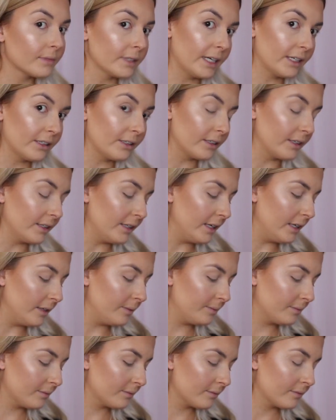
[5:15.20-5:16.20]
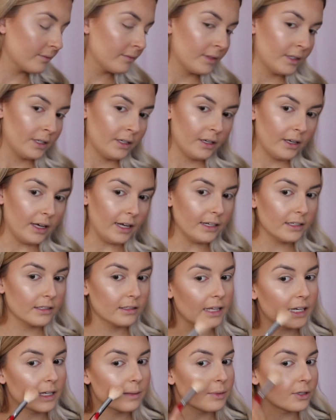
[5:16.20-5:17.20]
Like, look at that. I just
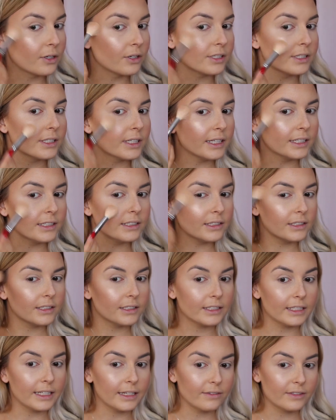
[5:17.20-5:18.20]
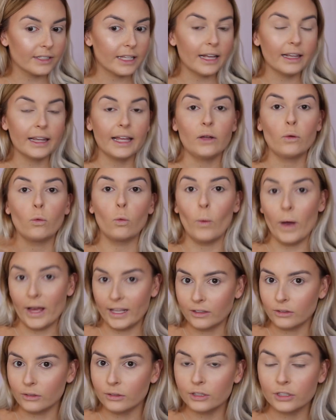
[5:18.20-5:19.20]
like it because it gives that like
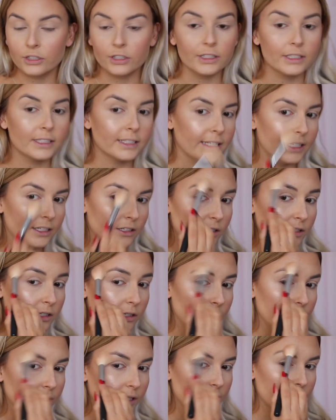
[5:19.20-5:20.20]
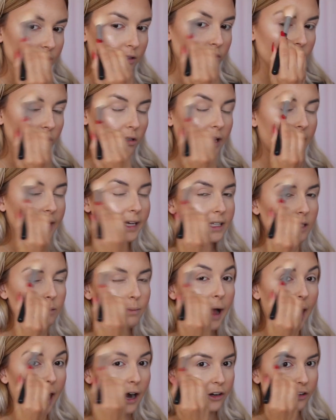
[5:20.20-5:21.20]
wet look to the skin, so it doesn't look like it's
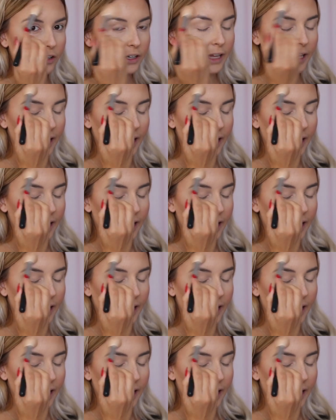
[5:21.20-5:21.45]
powdery.